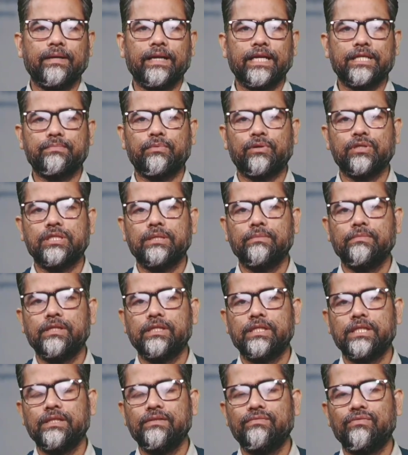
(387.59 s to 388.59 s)

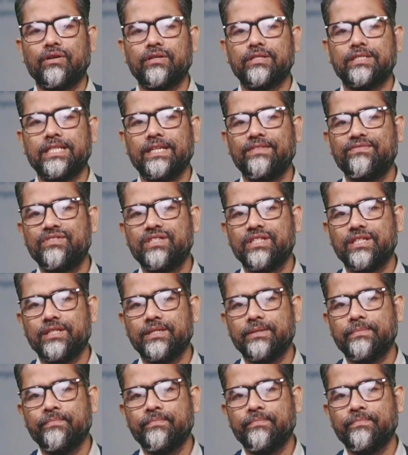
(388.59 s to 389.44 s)
responsibility for safety.